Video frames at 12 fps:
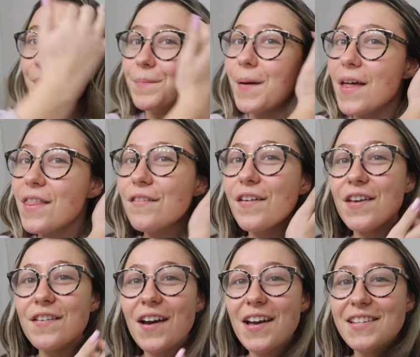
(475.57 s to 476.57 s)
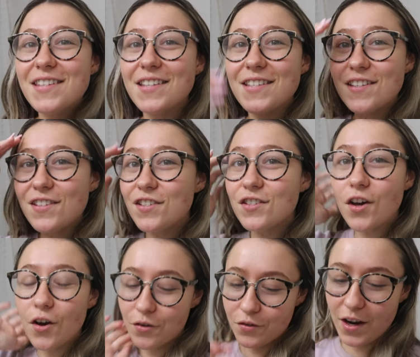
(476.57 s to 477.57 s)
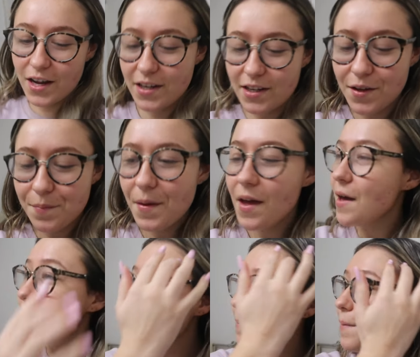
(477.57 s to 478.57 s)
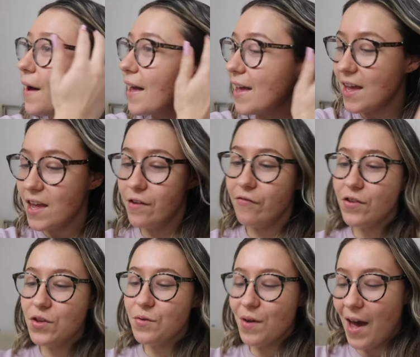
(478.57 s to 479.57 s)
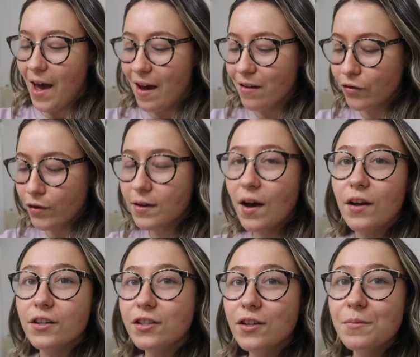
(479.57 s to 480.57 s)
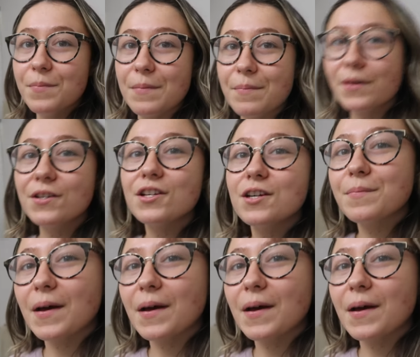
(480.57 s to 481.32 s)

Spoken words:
By the way, you guys, this is so random, but if you have a Costco membership,